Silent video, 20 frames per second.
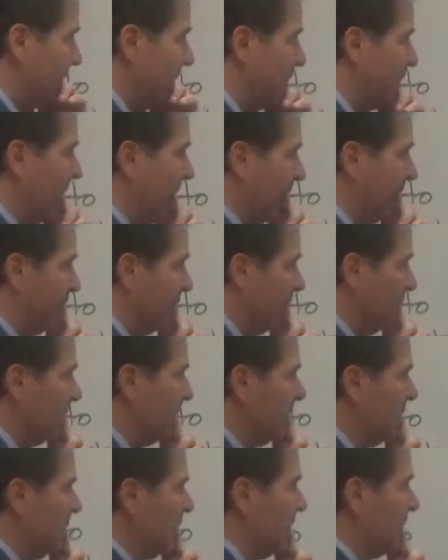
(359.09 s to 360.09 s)
the paper.
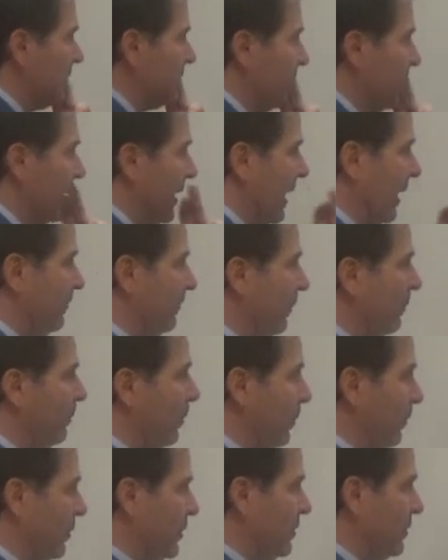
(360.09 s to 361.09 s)
So again,
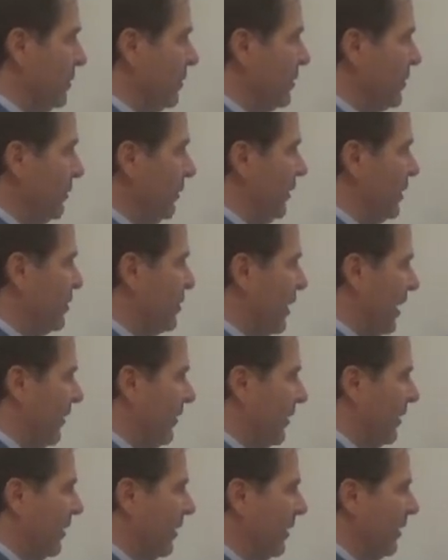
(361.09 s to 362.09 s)
proportional to each
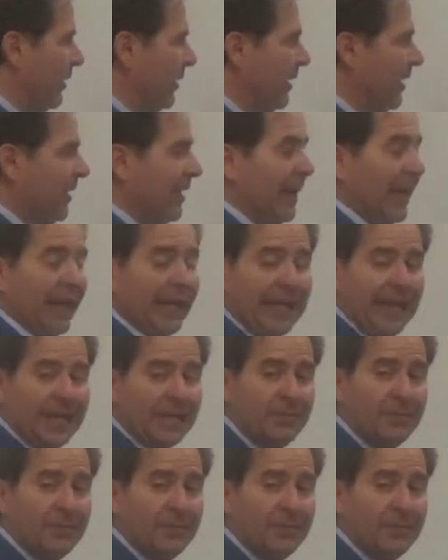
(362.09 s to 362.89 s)
other. I got to